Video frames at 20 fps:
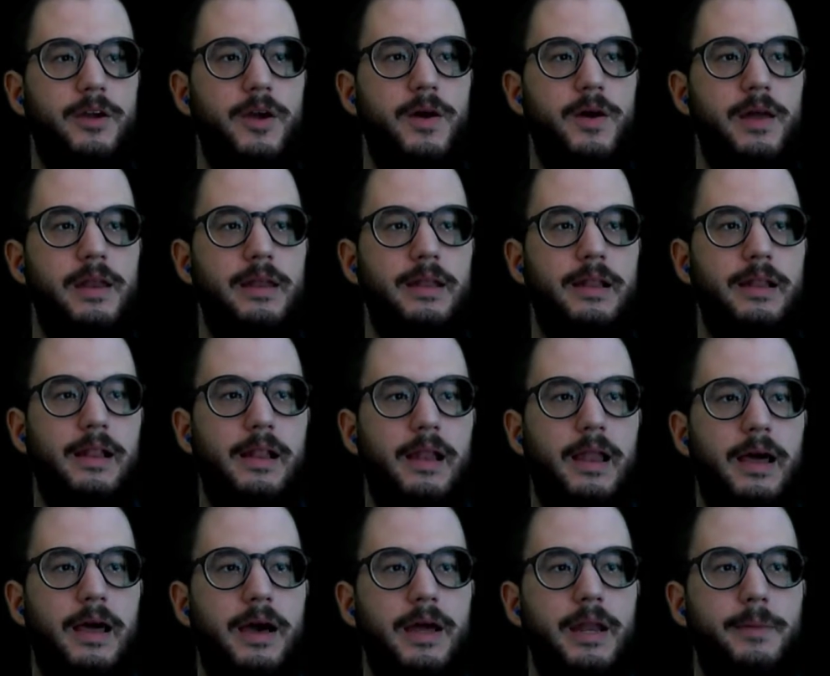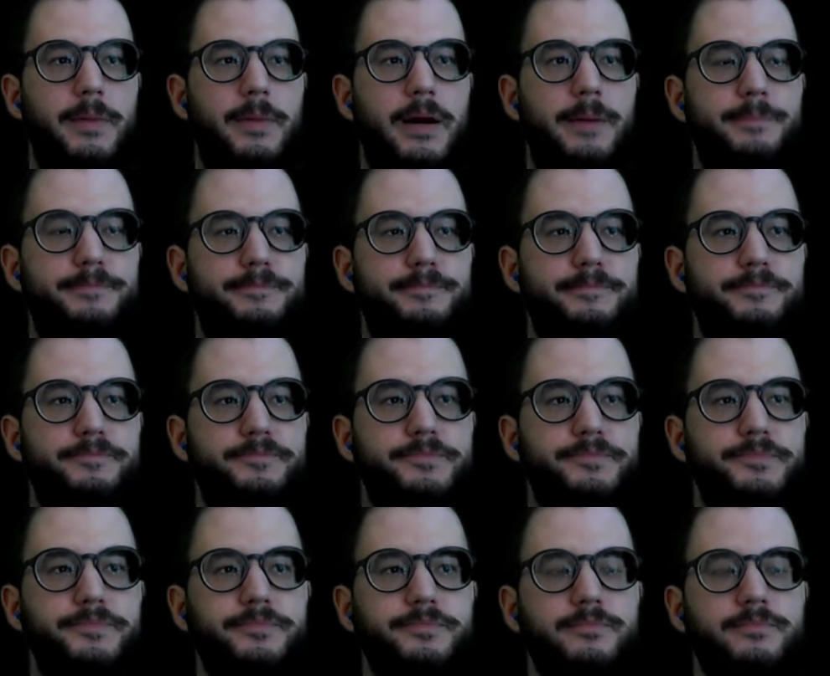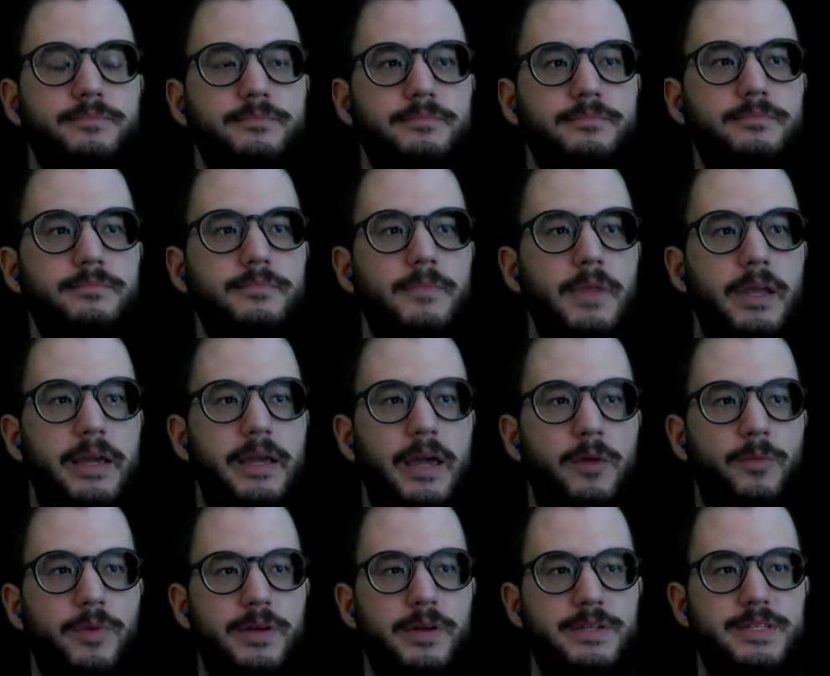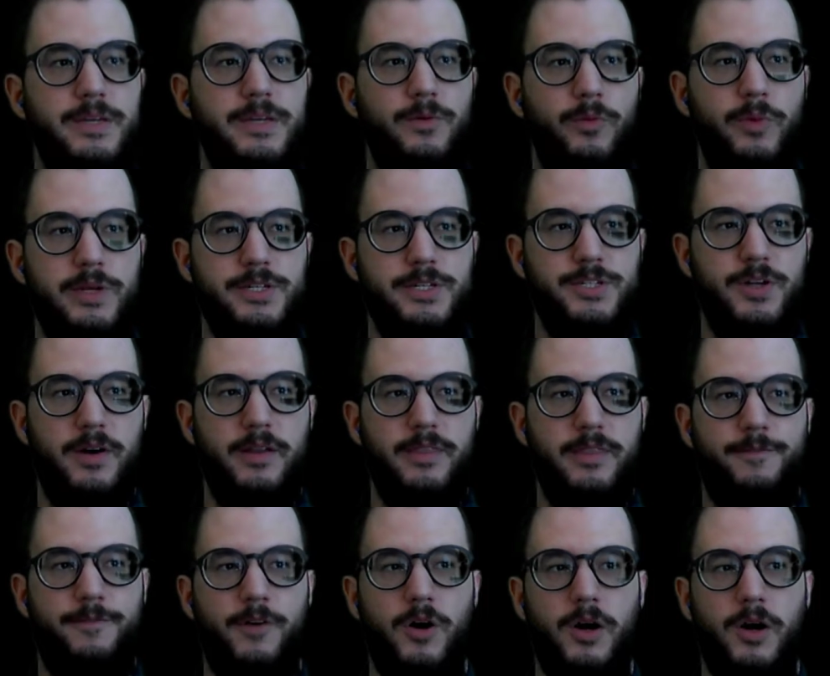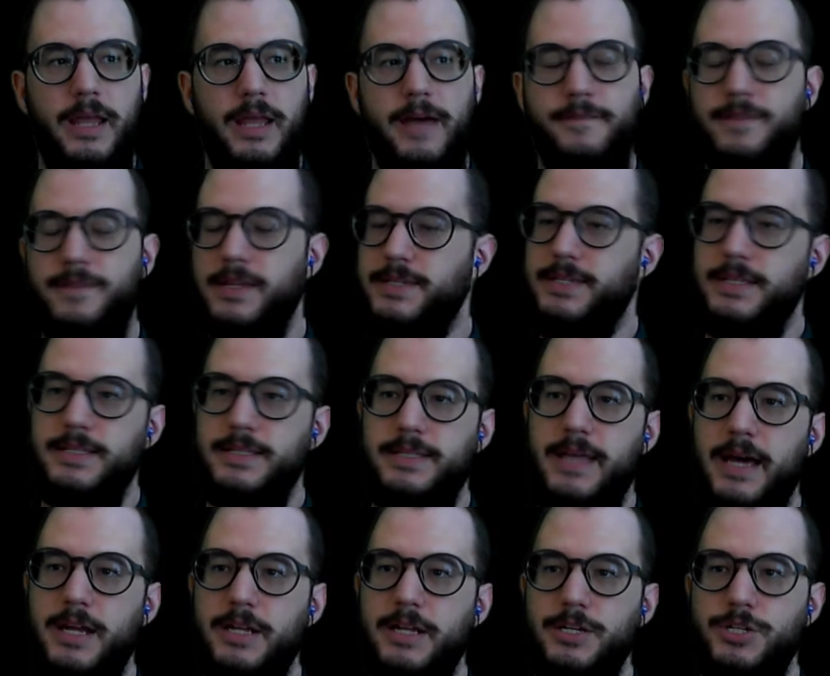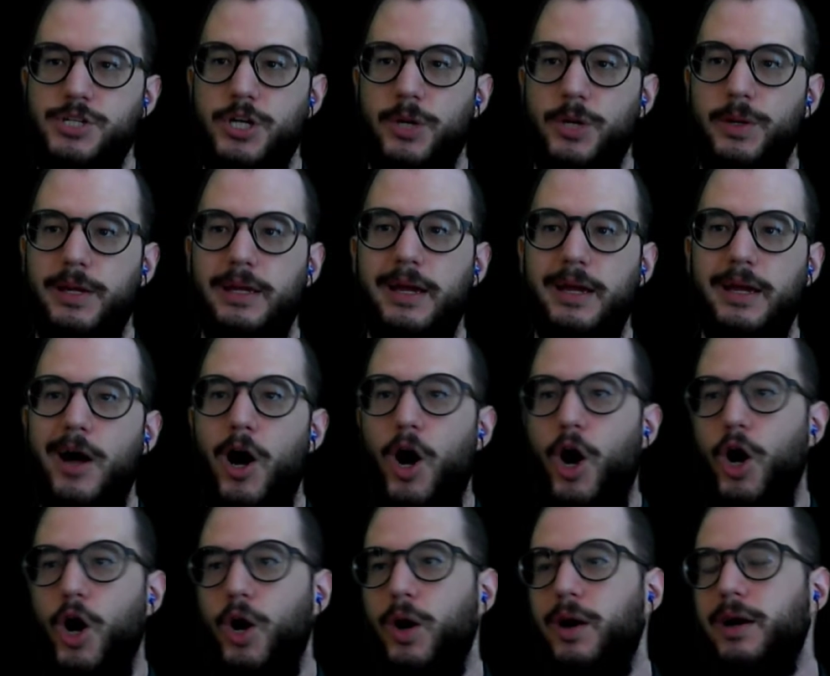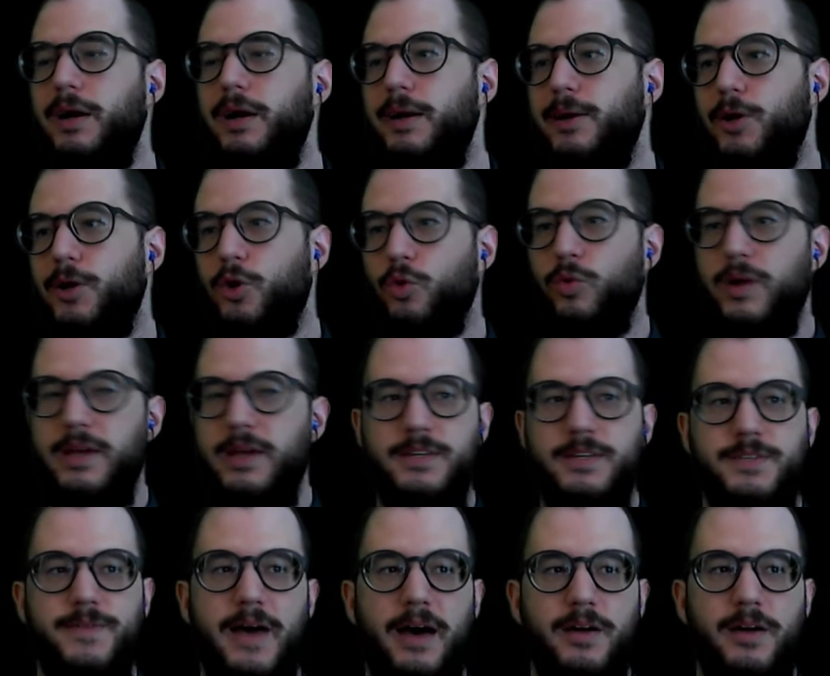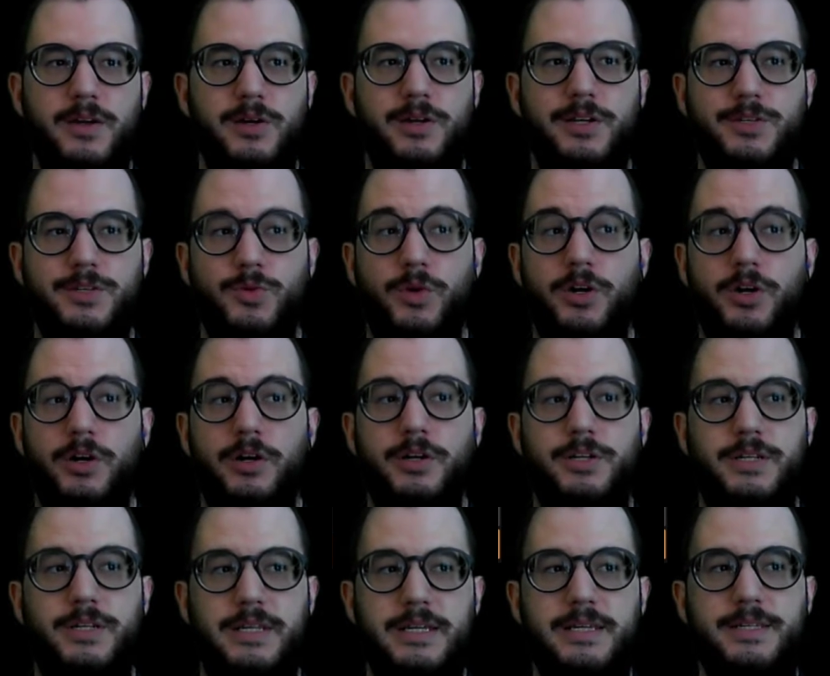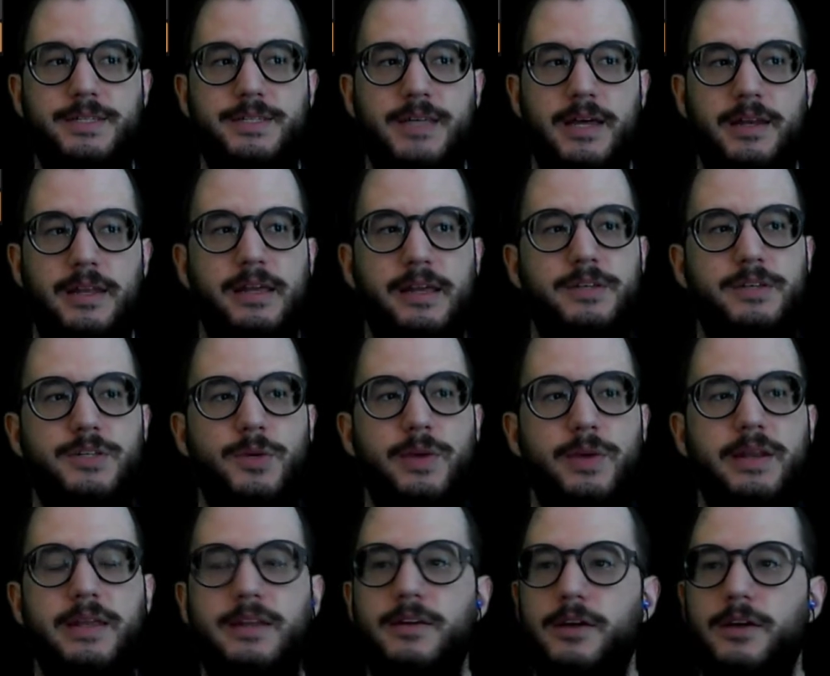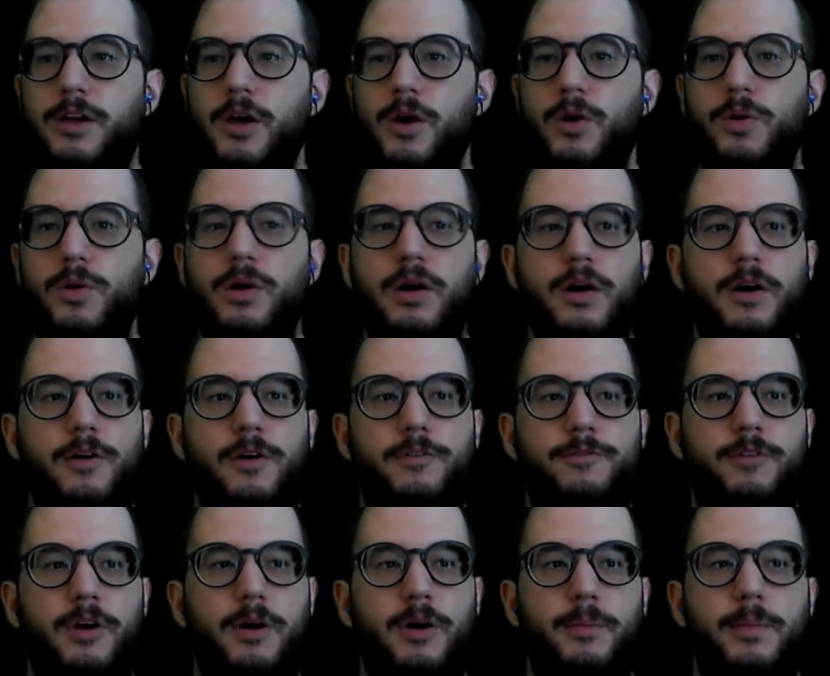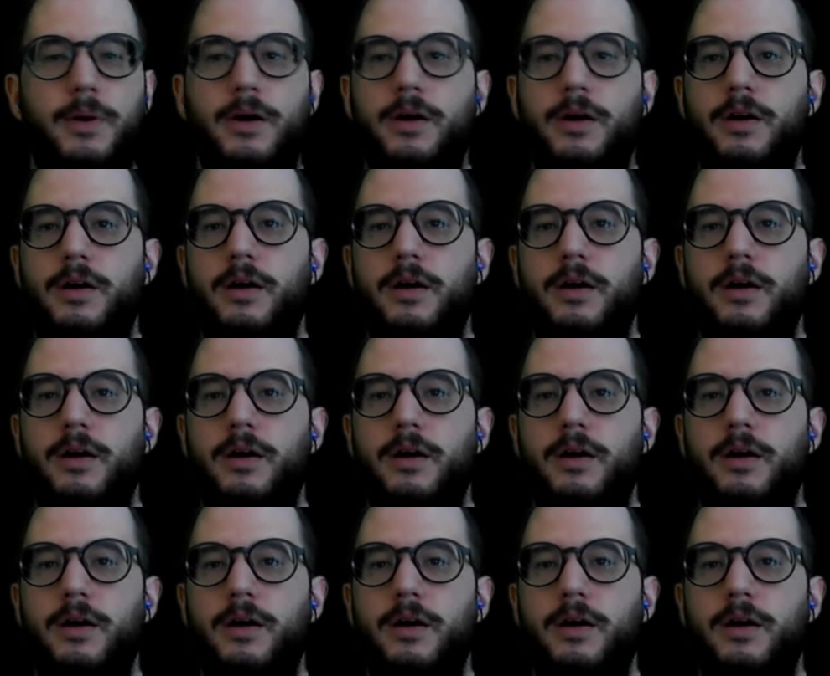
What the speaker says: go ahead and line them up. Again, we start at the far left since that is showing our greatest value because we're descending. So we need to go from